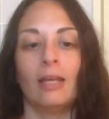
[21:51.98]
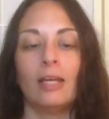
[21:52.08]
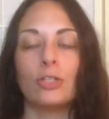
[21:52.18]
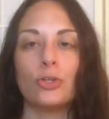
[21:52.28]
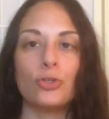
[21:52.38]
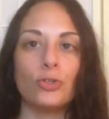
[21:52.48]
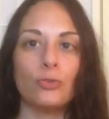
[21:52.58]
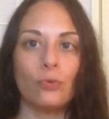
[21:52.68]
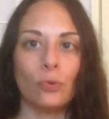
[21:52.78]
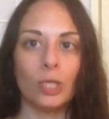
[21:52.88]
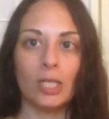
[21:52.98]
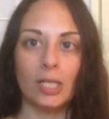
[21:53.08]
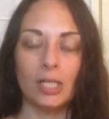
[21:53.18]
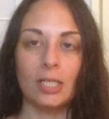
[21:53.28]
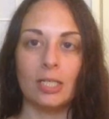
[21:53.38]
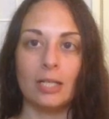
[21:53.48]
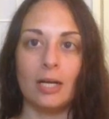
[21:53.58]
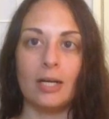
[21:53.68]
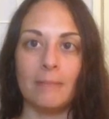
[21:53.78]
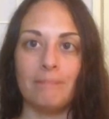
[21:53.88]
So those are the four
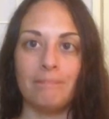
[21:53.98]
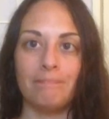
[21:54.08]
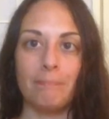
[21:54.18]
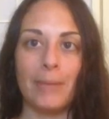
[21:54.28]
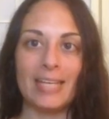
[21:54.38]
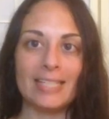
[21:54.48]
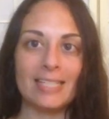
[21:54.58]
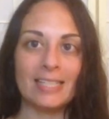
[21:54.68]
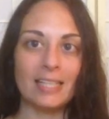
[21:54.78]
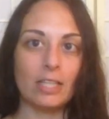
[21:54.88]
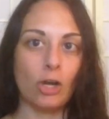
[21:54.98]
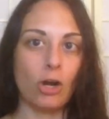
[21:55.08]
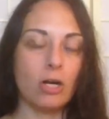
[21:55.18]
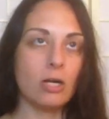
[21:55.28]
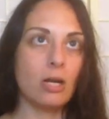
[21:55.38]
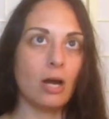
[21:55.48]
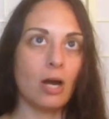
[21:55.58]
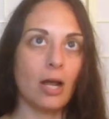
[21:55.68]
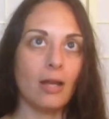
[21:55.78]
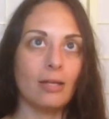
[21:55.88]
basic that are
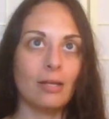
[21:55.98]
not